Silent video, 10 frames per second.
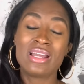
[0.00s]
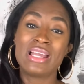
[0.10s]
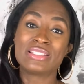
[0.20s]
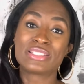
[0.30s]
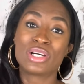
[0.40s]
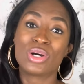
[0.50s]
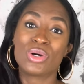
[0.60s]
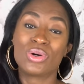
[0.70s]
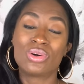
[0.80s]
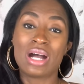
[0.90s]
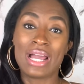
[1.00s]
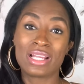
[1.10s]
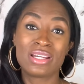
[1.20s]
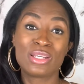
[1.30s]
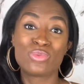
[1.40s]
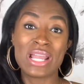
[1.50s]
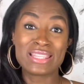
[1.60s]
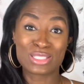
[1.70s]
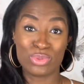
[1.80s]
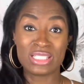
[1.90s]
And so I couldn't wait
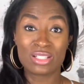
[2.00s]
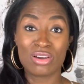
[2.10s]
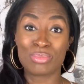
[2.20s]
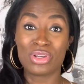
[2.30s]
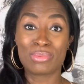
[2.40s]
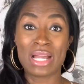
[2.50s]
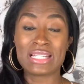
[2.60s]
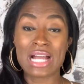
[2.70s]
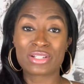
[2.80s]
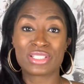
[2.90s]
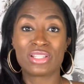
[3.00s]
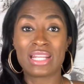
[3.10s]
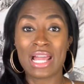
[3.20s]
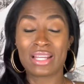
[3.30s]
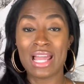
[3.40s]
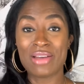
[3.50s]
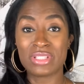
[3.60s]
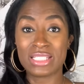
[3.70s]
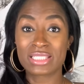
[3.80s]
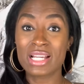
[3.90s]
this week to go to both of my doctors so that I could have
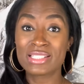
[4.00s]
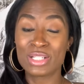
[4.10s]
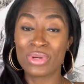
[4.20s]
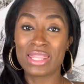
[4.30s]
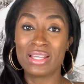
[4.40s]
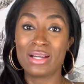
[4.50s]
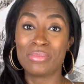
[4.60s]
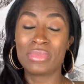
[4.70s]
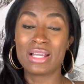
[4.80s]
the discussion with them